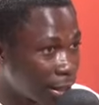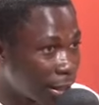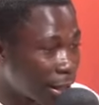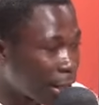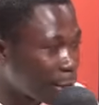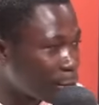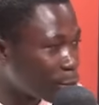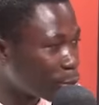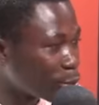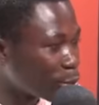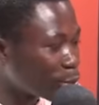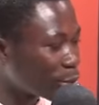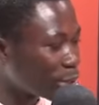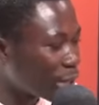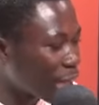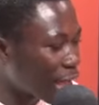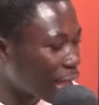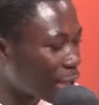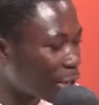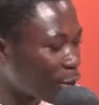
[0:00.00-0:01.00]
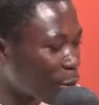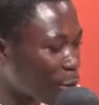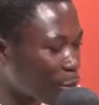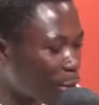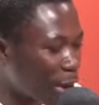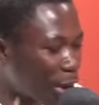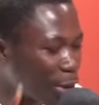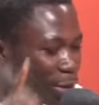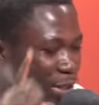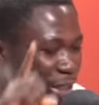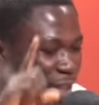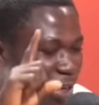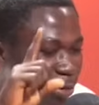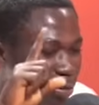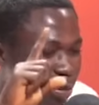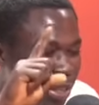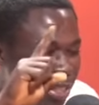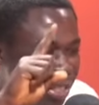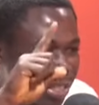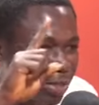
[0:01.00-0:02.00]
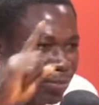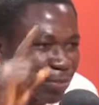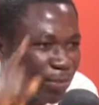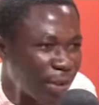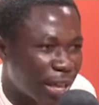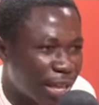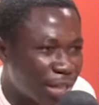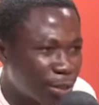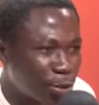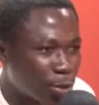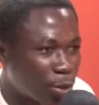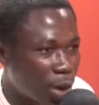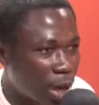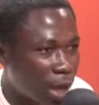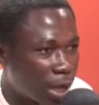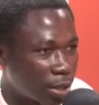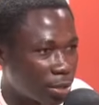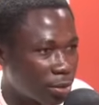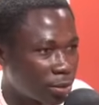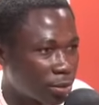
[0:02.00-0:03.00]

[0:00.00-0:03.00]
like Oba Wenyan men's is first one.